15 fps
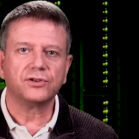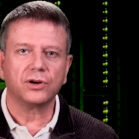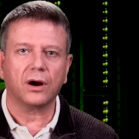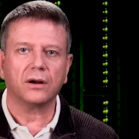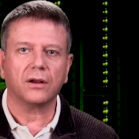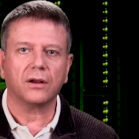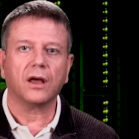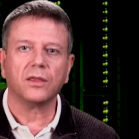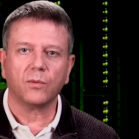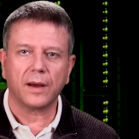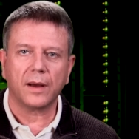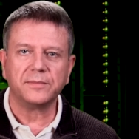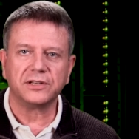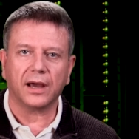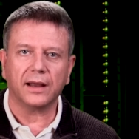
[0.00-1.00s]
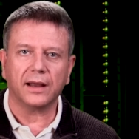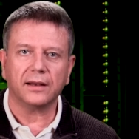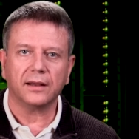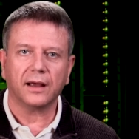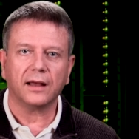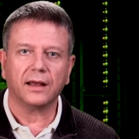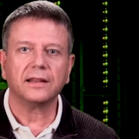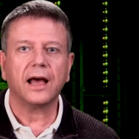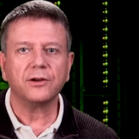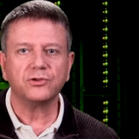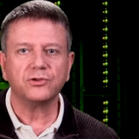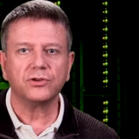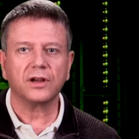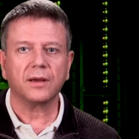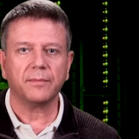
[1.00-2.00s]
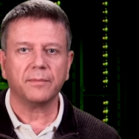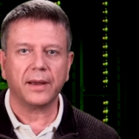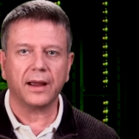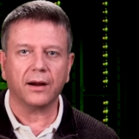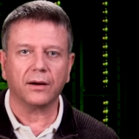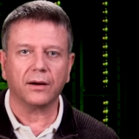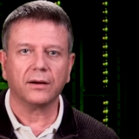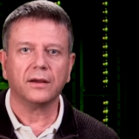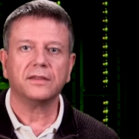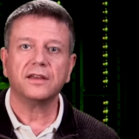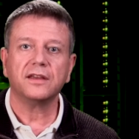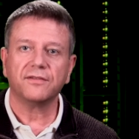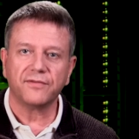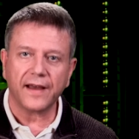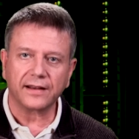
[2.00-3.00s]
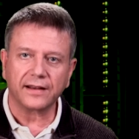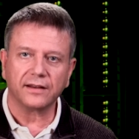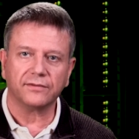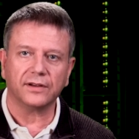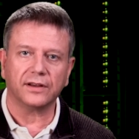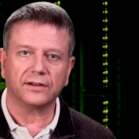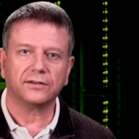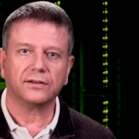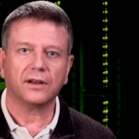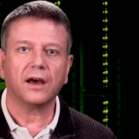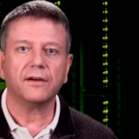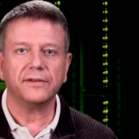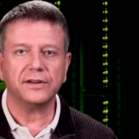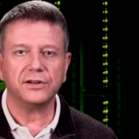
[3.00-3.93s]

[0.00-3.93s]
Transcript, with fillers: chart on the website allows you to compare the effectiveness of